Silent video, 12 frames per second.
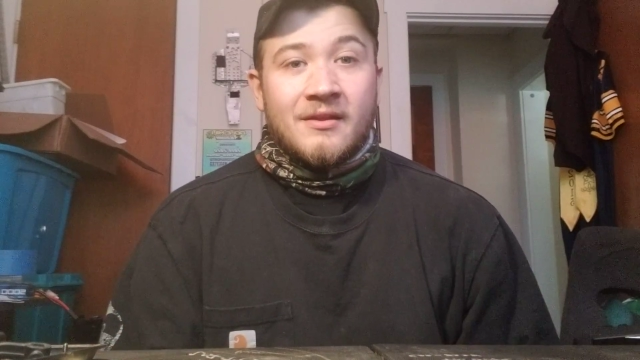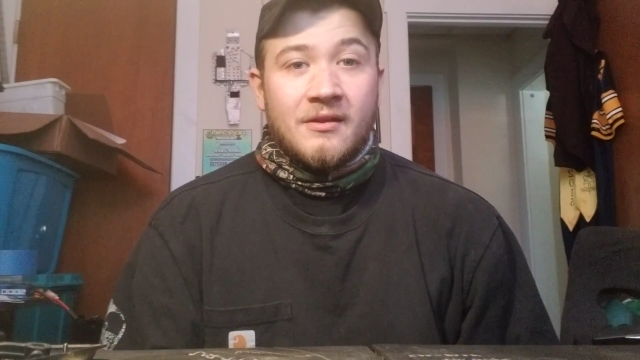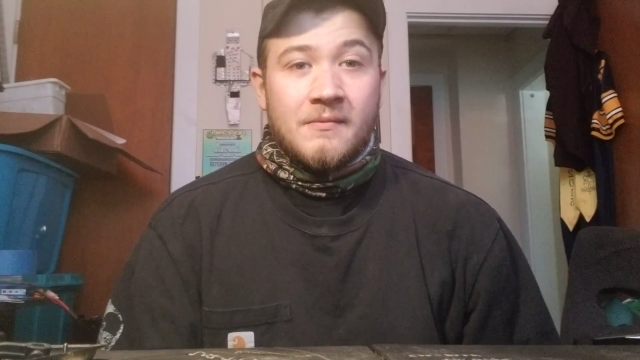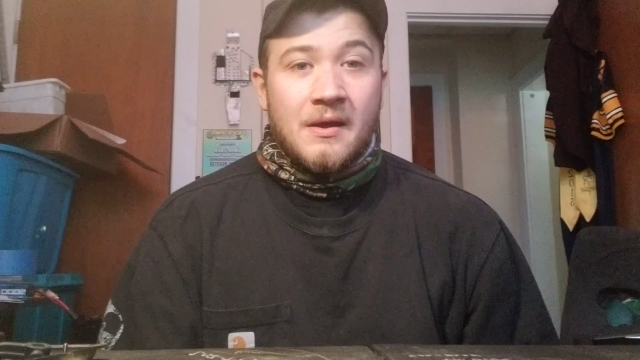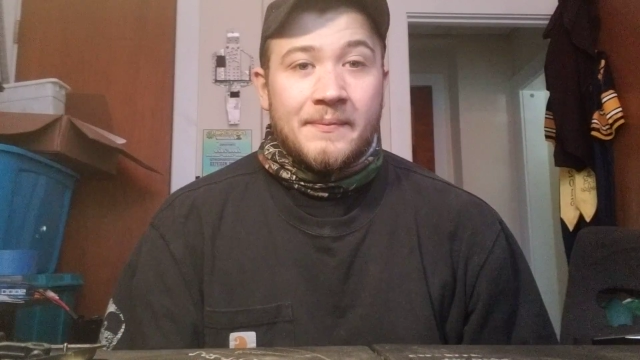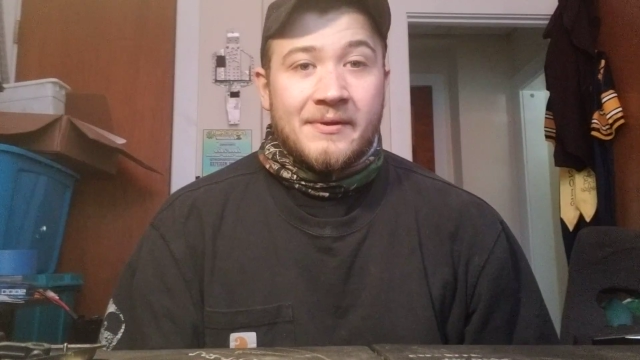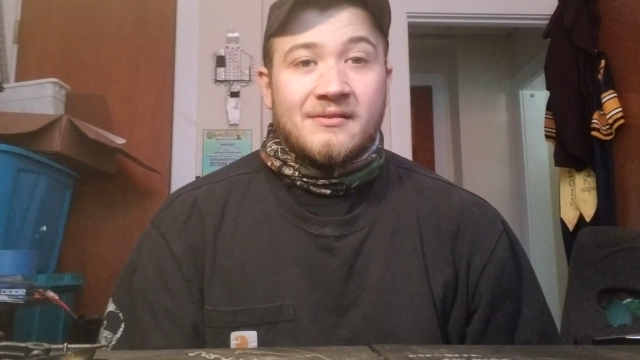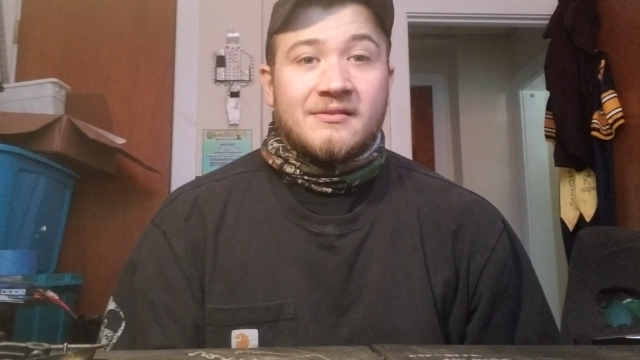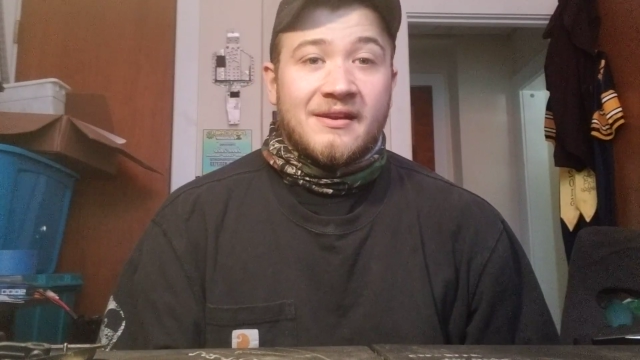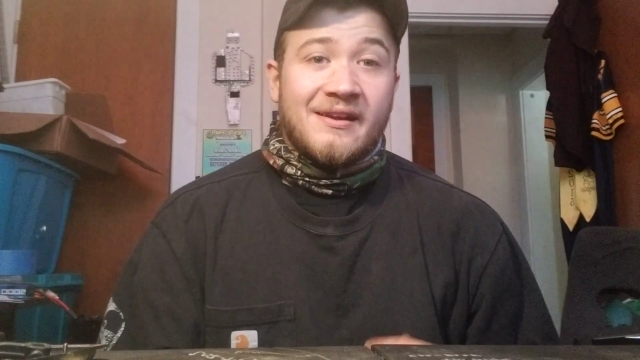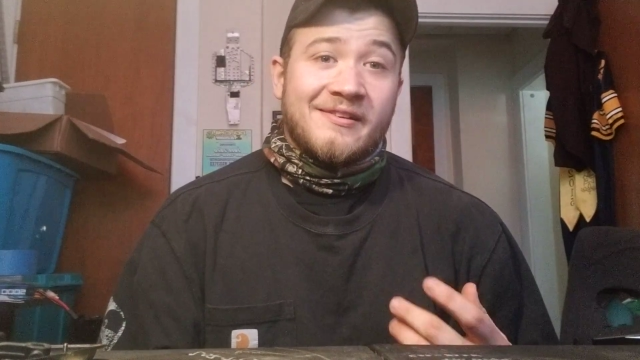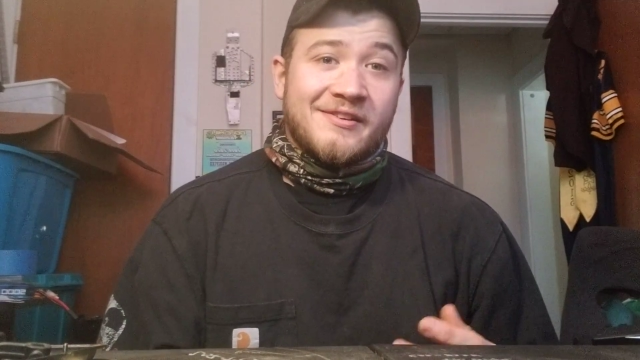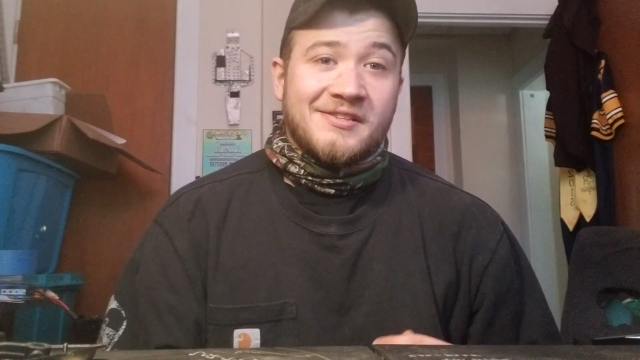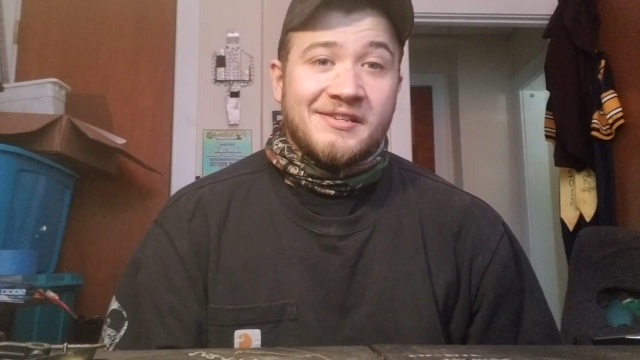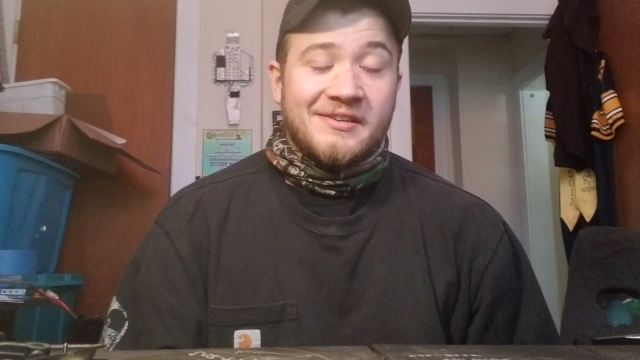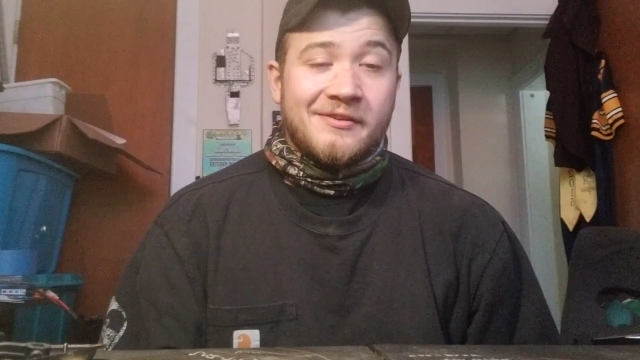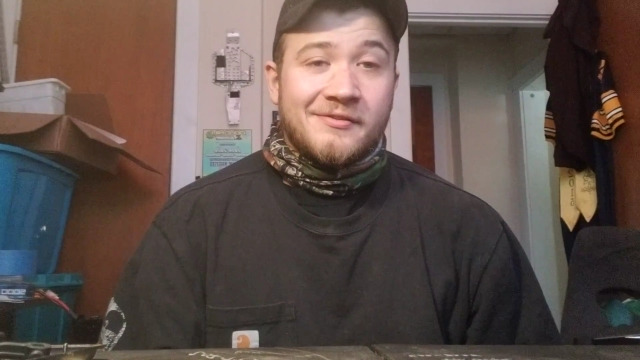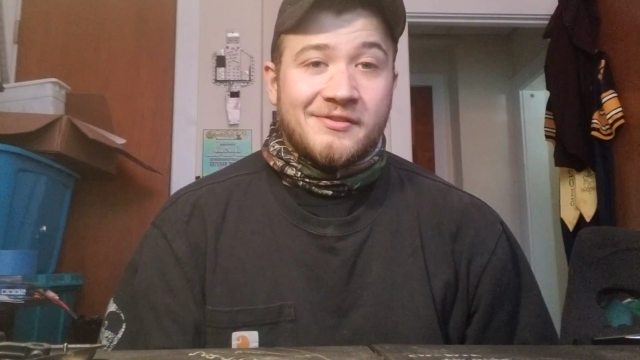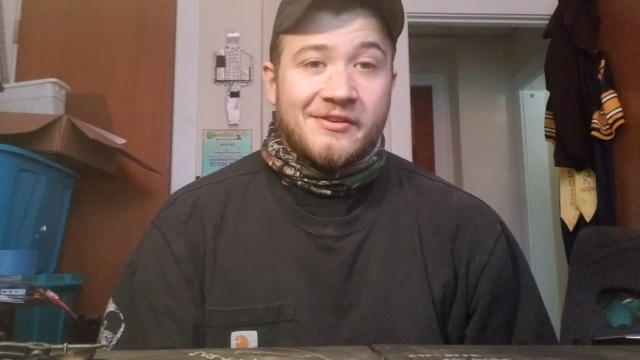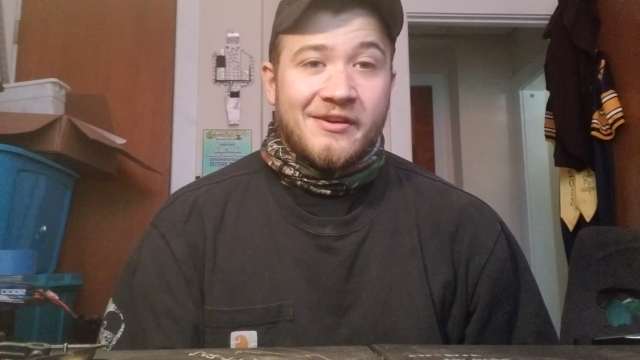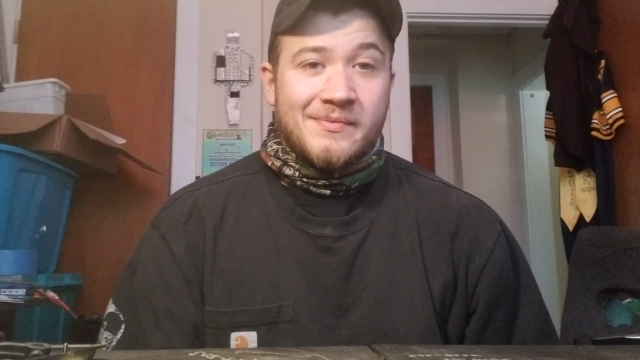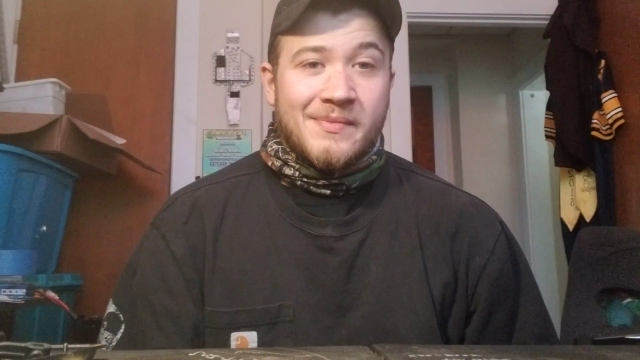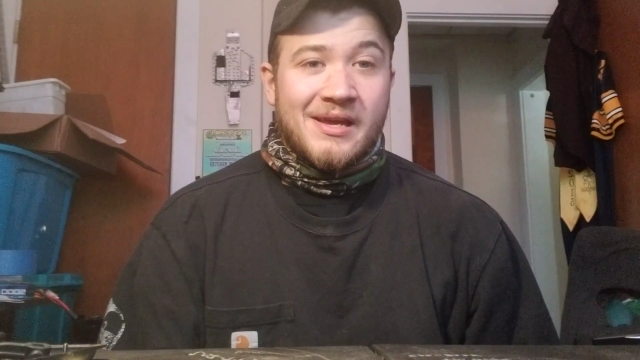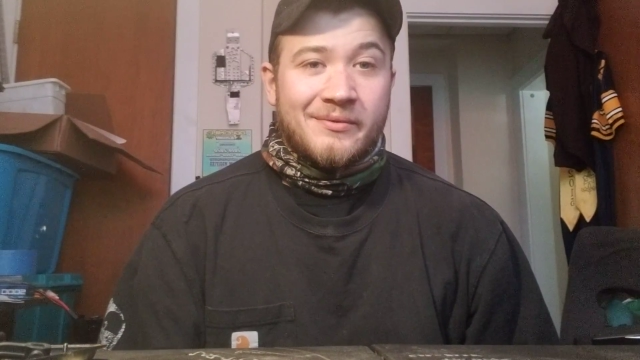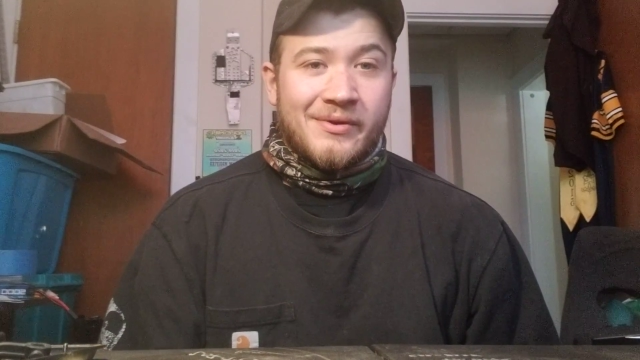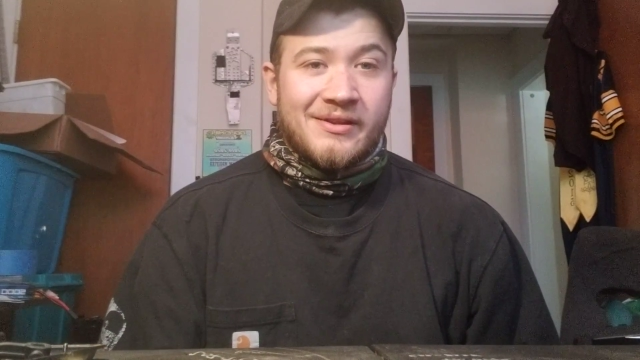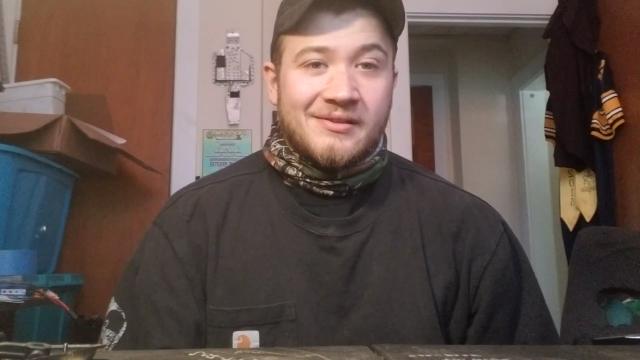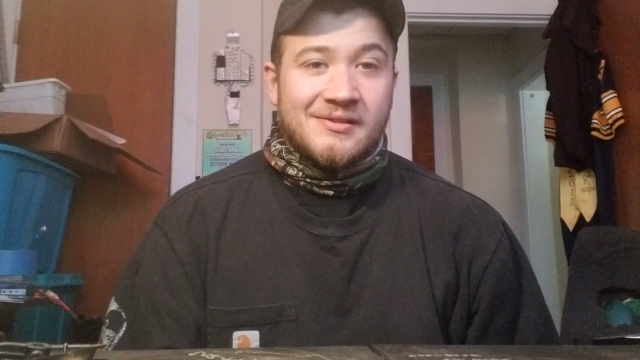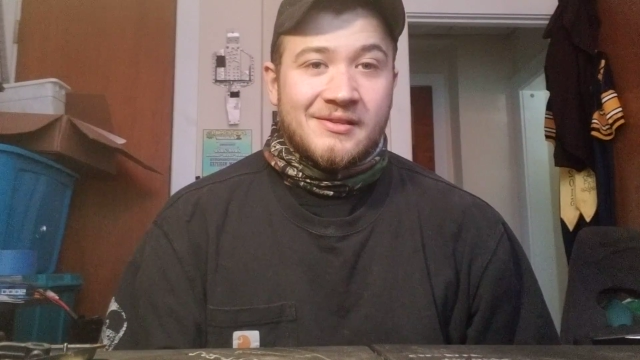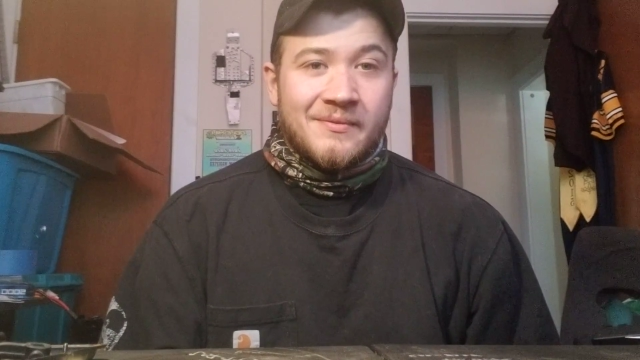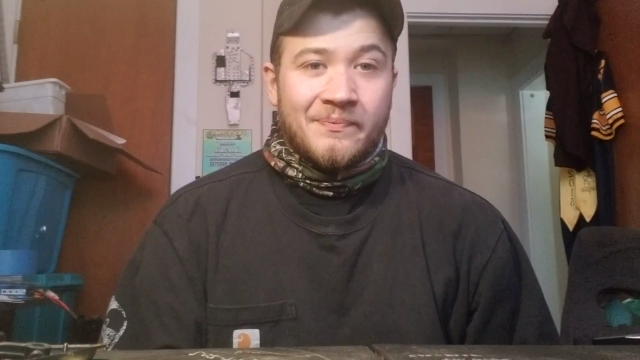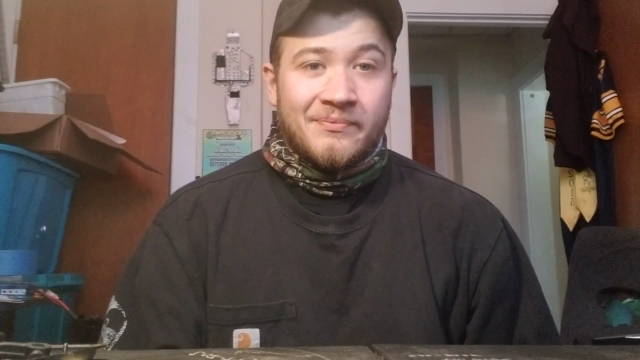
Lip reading: you might be out there getting your TQs and your main wins.